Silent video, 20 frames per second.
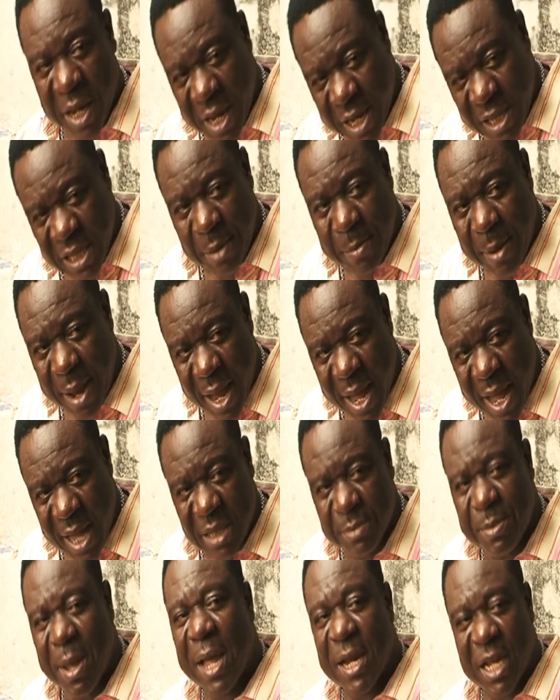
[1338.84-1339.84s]
they enter my
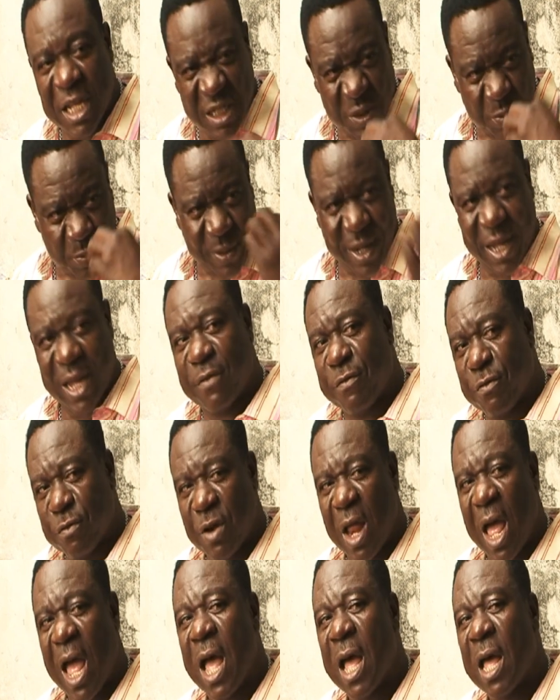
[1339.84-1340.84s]
hands. May they spray, give
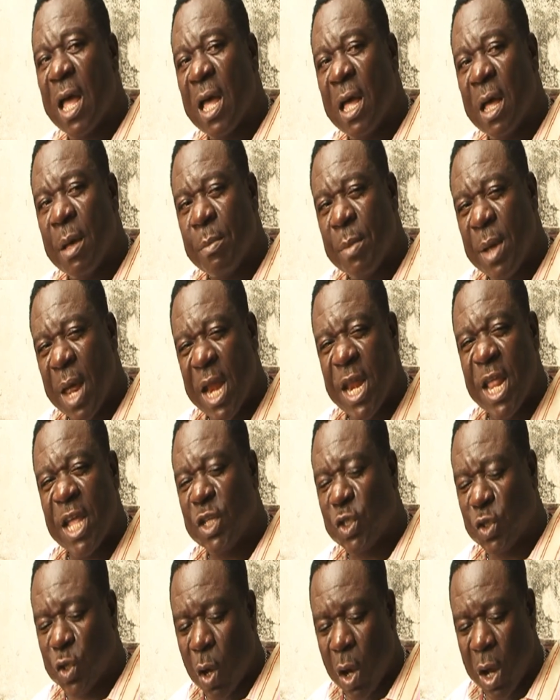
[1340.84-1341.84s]
una. May they
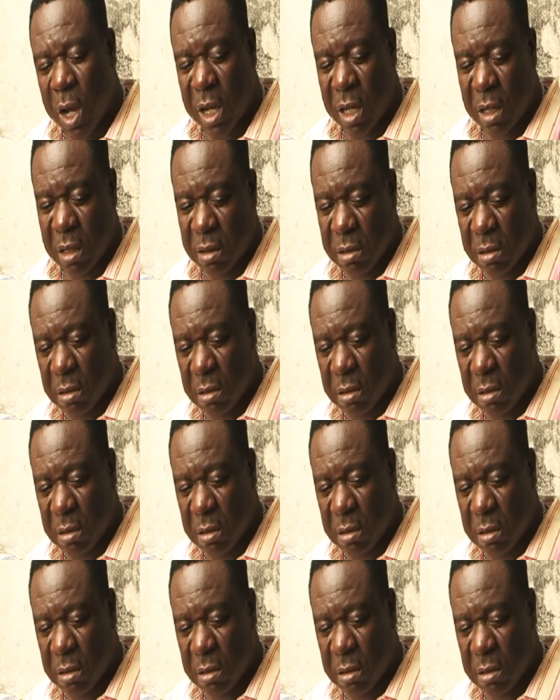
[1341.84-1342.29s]
enjoy.